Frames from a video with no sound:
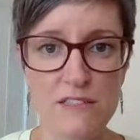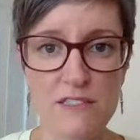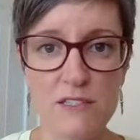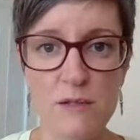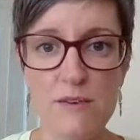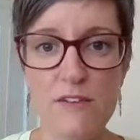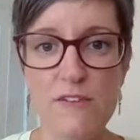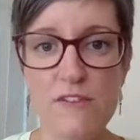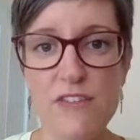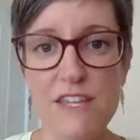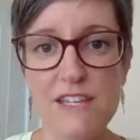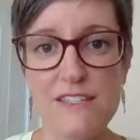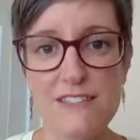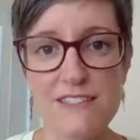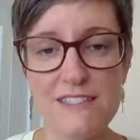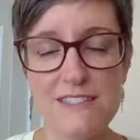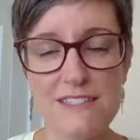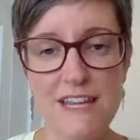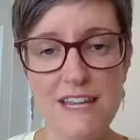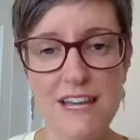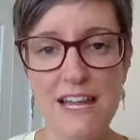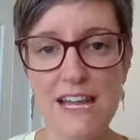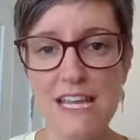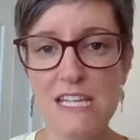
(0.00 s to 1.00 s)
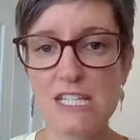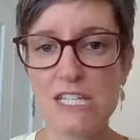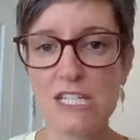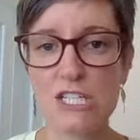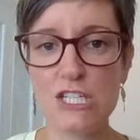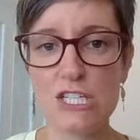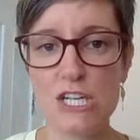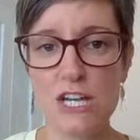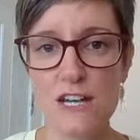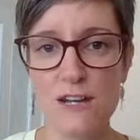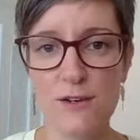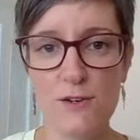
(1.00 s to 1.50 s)
So if things are starting to
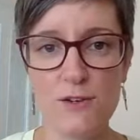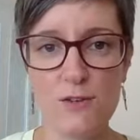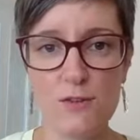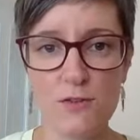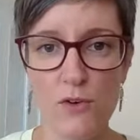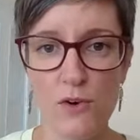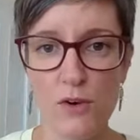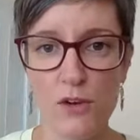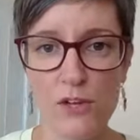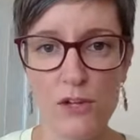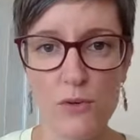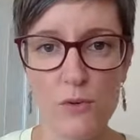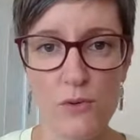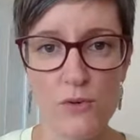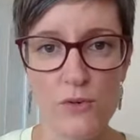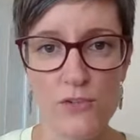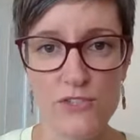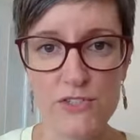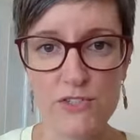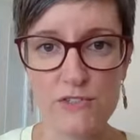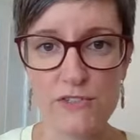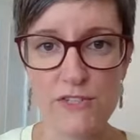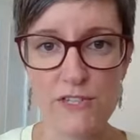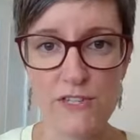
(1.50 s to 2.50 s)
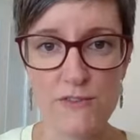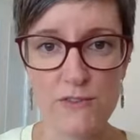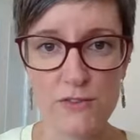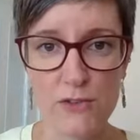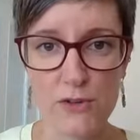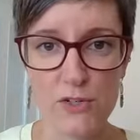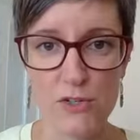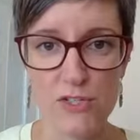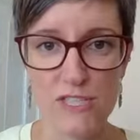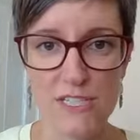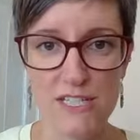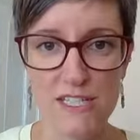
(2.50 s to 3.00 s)
change for you once you're in your
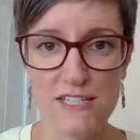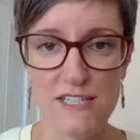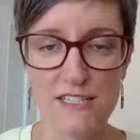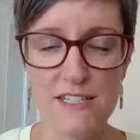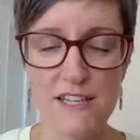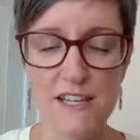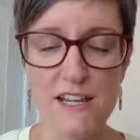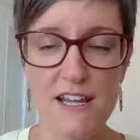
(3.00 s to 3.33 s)
40s,